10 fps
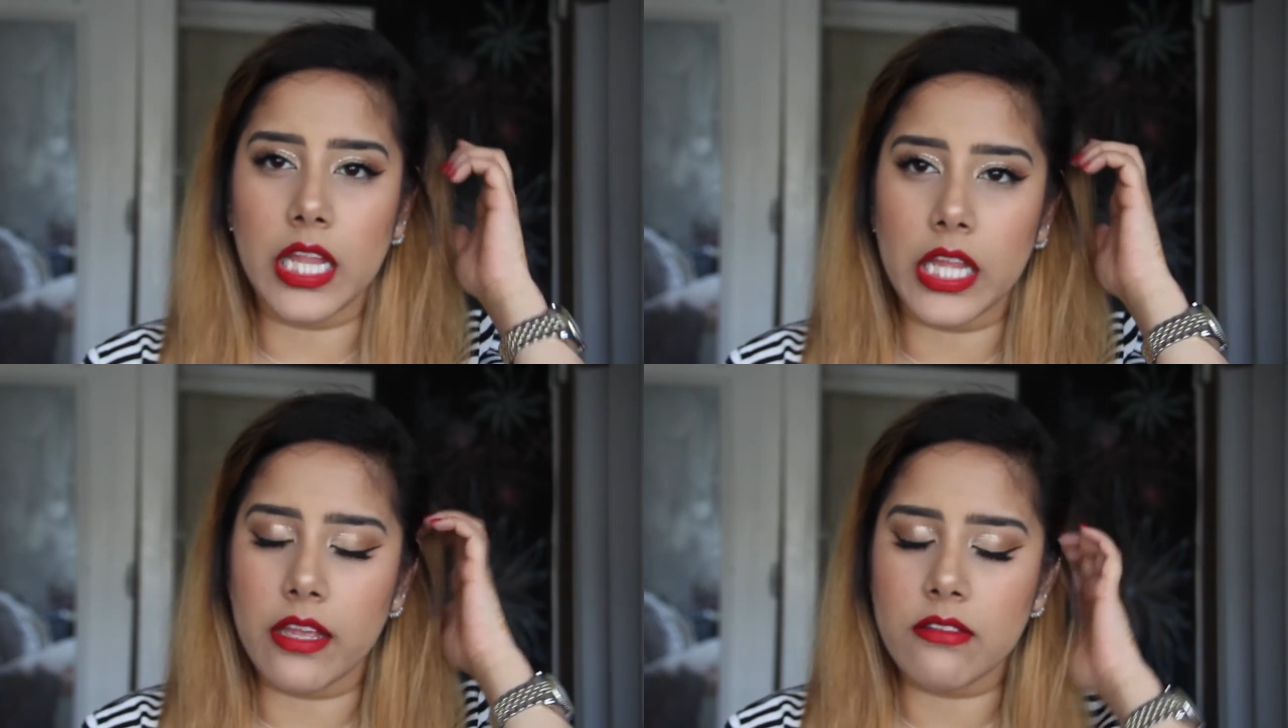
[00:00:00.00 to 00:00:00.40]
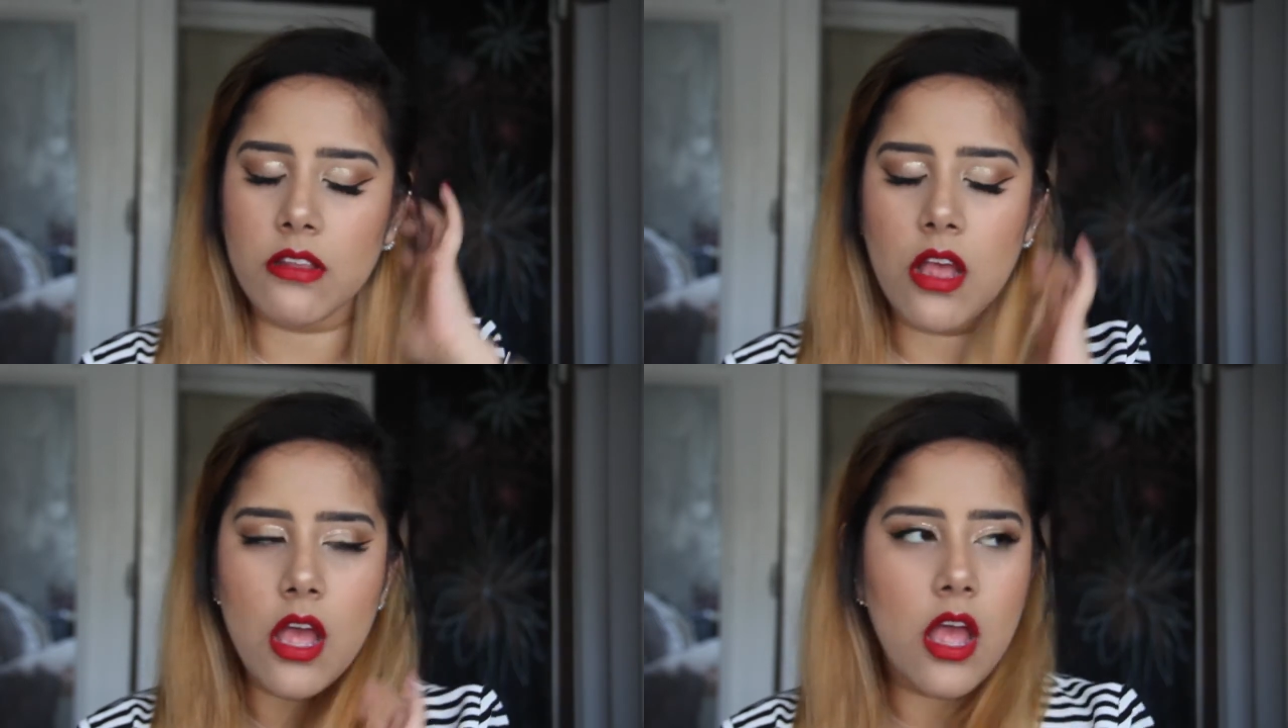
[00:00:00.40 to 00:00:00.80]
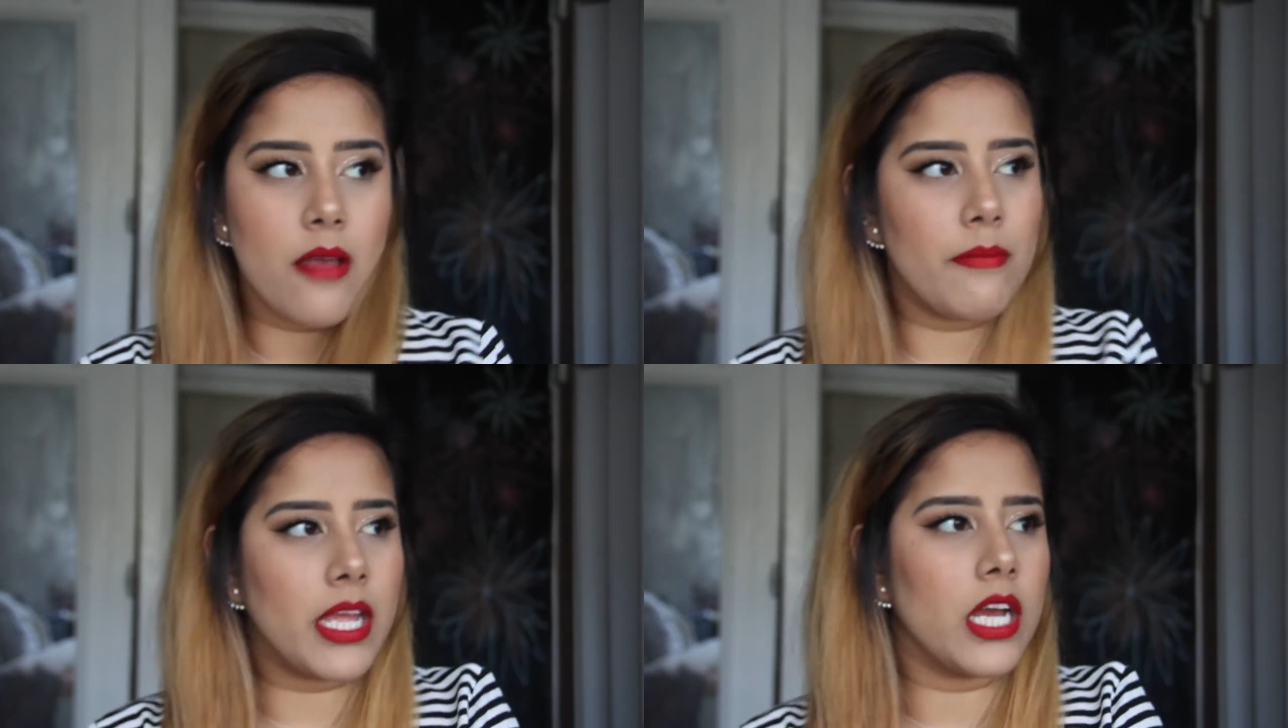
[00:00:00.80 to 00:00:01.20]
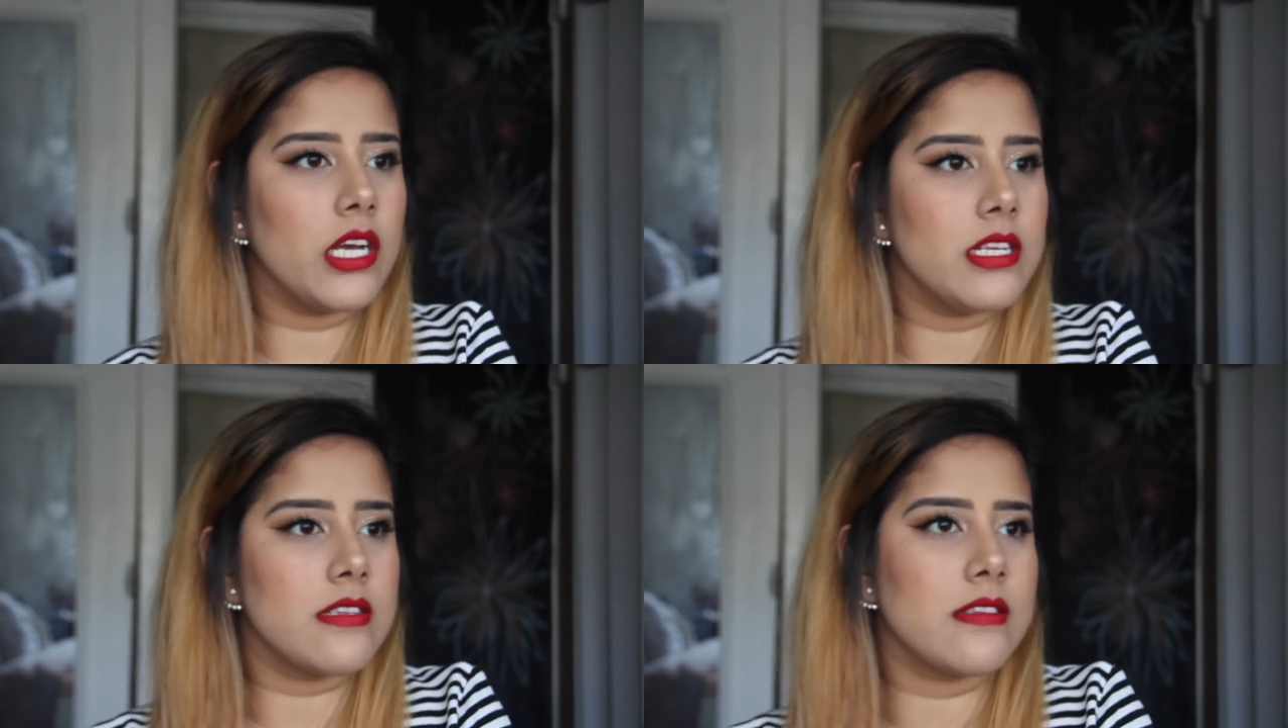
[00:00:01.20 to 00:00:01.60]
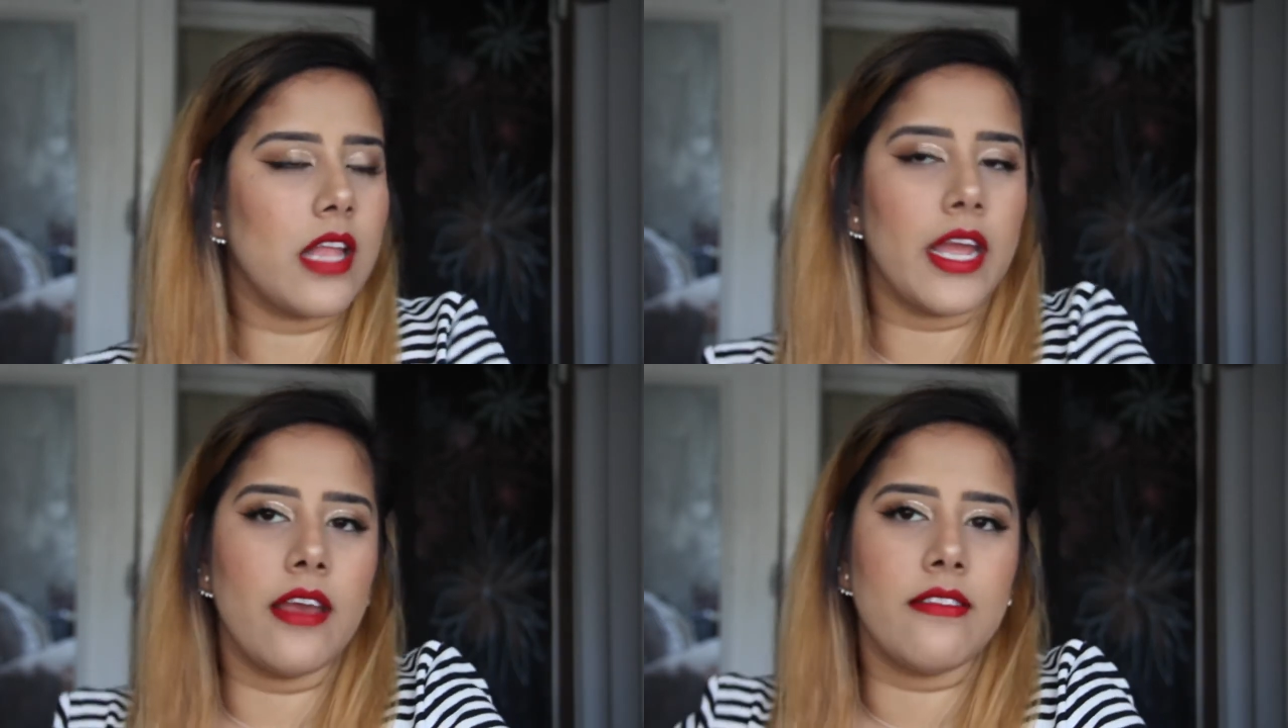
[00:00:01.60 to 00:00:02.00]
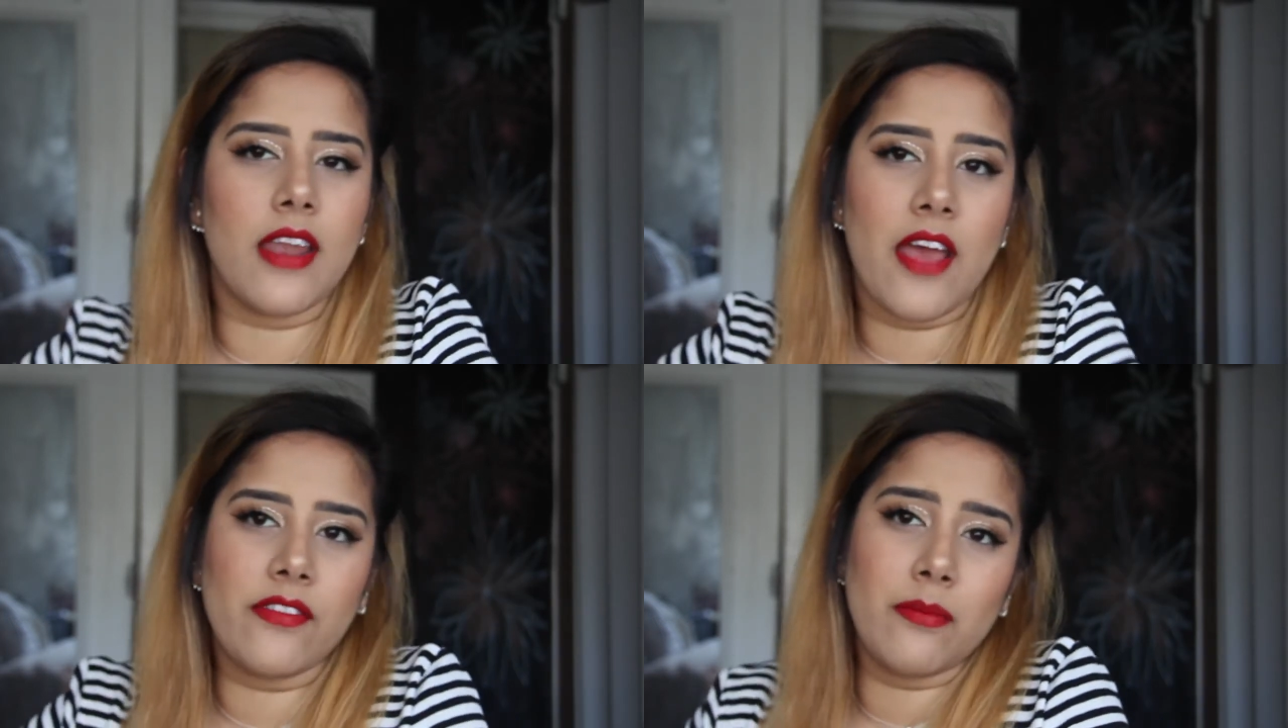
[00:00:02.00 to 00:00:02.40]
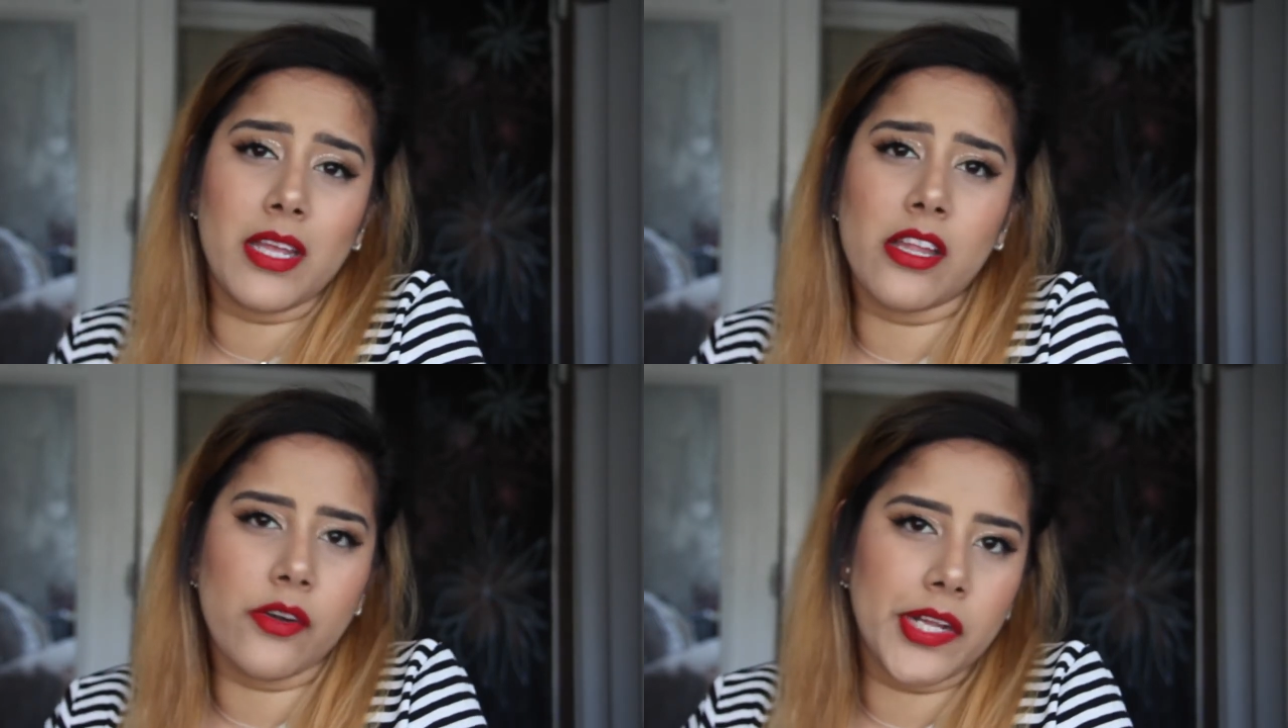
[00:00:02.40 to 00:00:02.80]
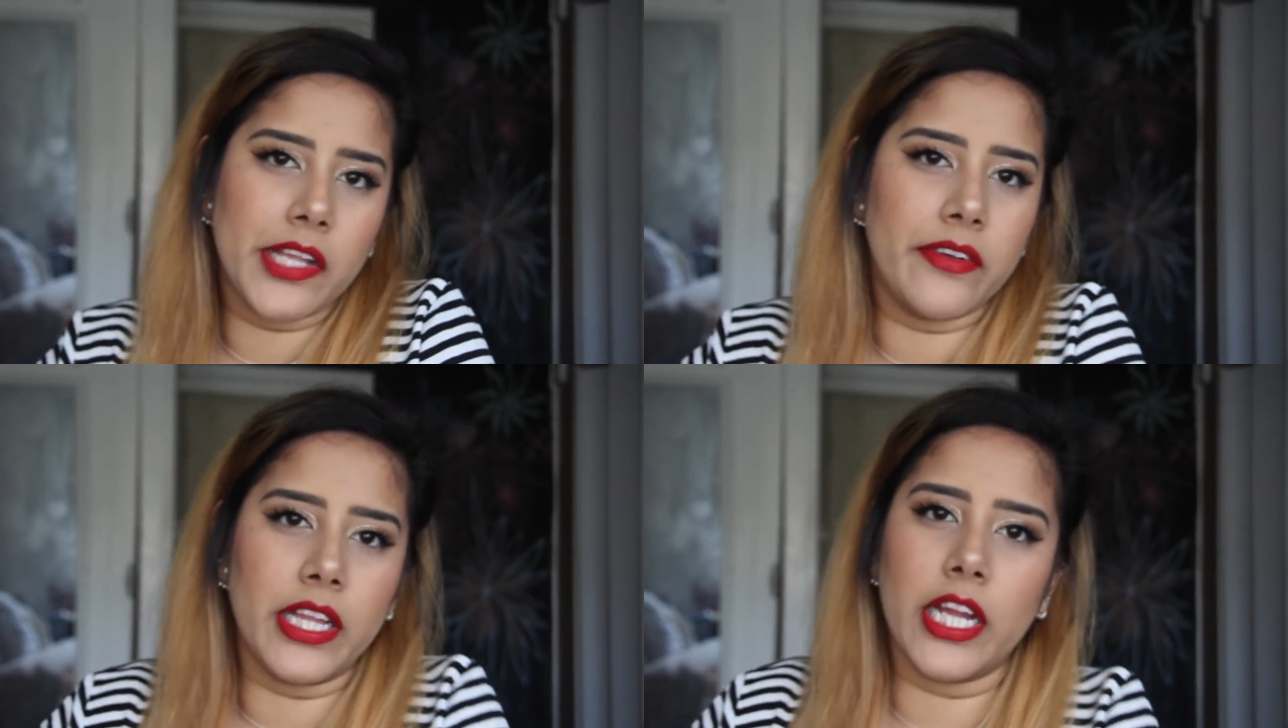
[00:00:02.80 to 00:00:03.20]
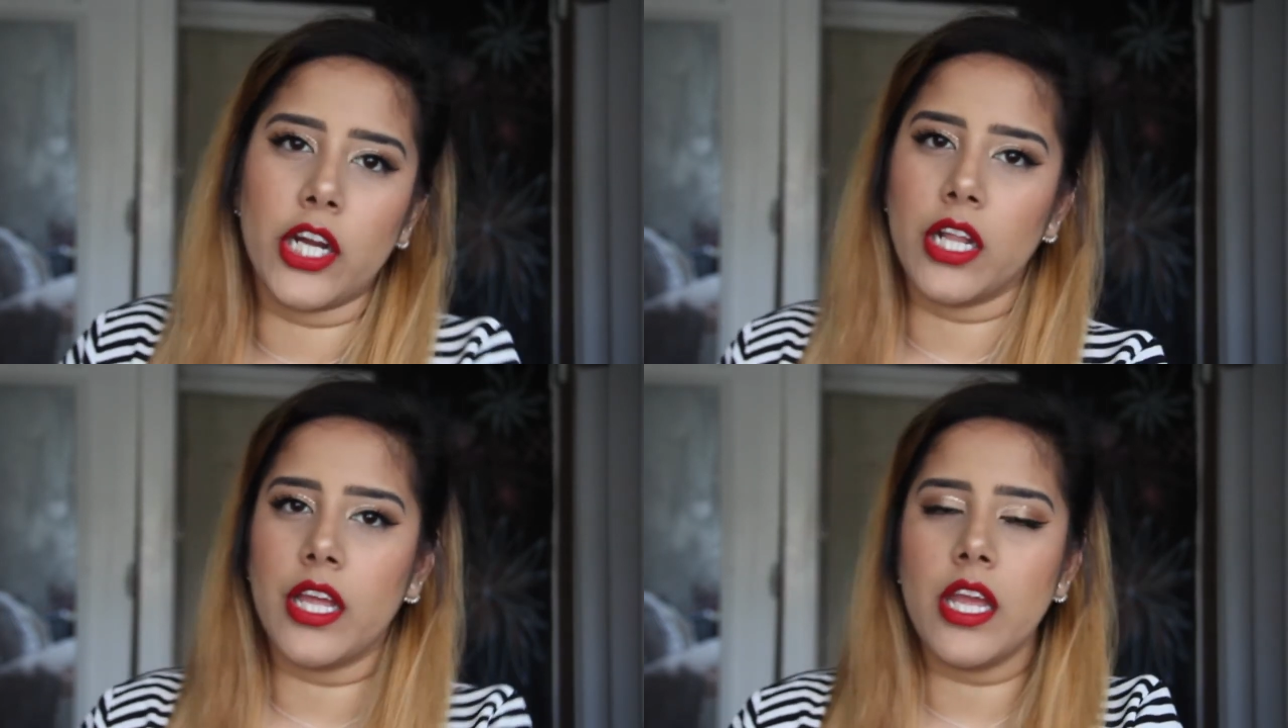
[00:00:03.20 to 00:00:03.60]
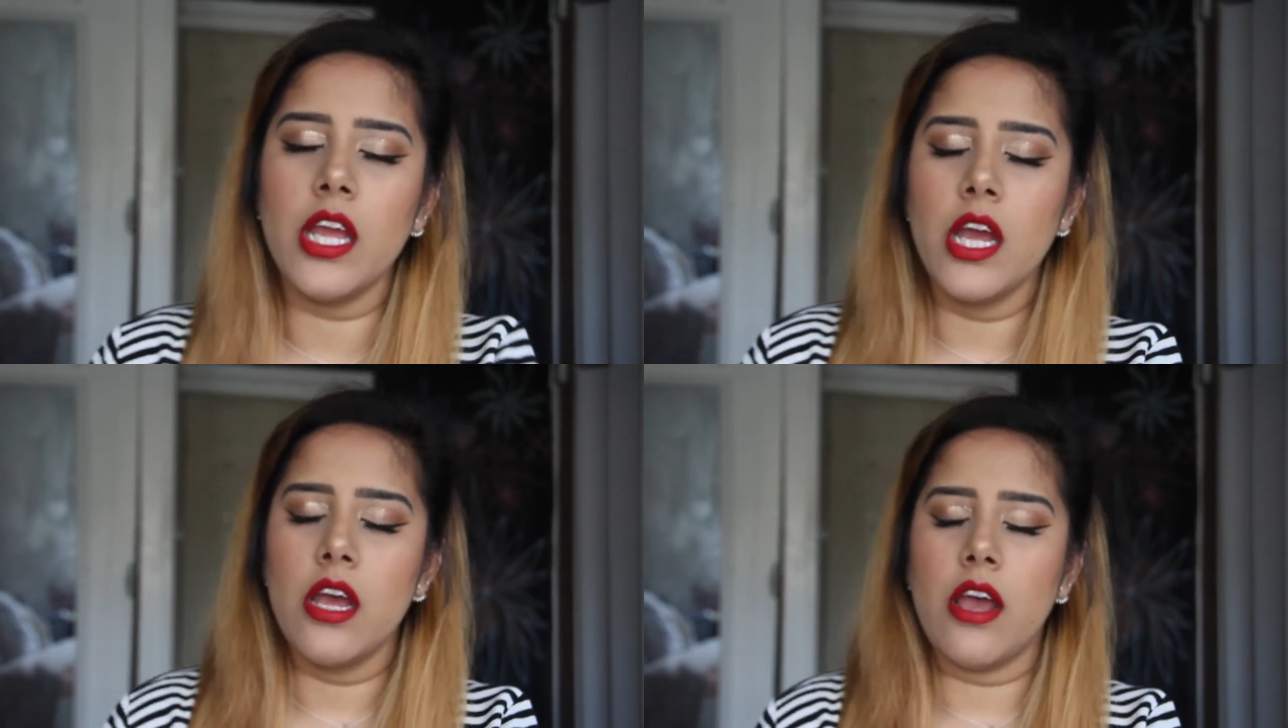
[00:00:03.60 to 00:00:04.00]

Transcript: like this because like I said, I have to be there really early